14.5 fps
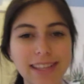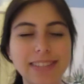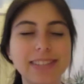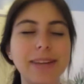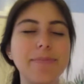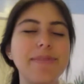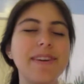
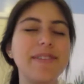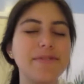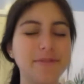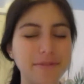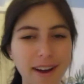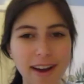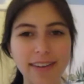It's going to be a
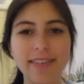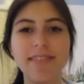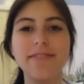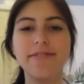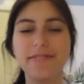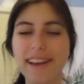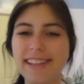fun,
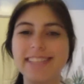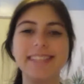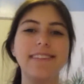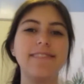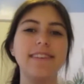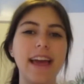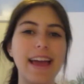
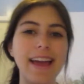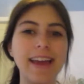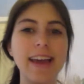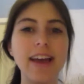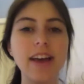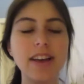festive day.